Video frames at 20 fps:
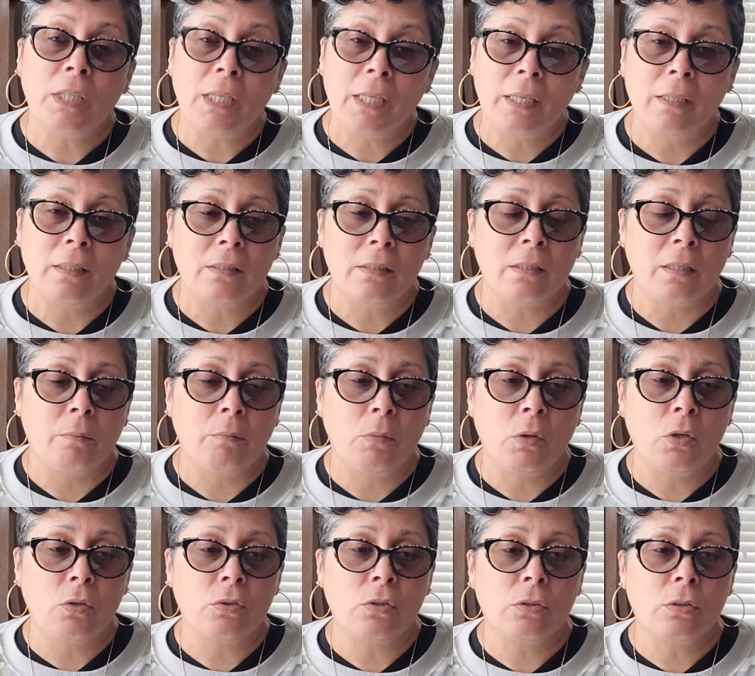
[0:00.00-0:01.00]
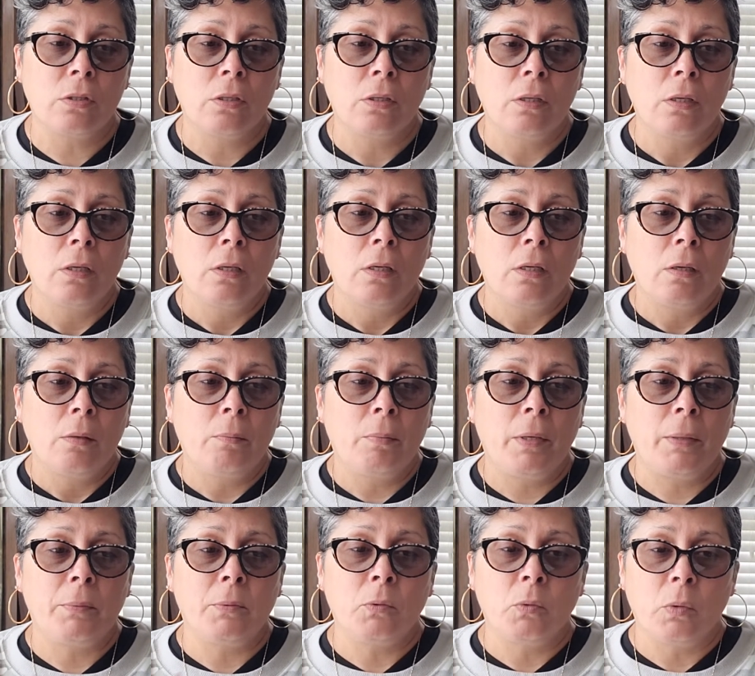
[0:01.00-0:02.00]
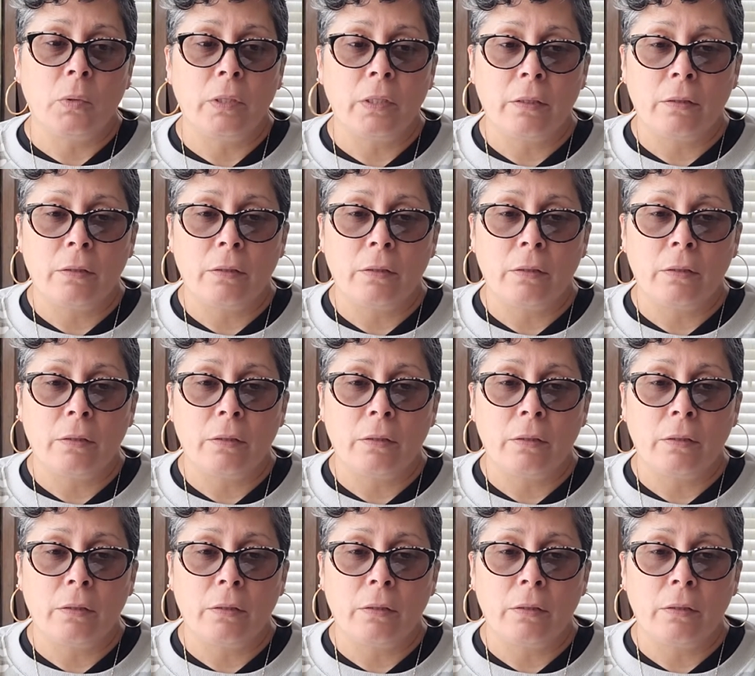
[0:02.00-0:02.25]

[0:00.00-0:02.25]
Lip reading: kids and most people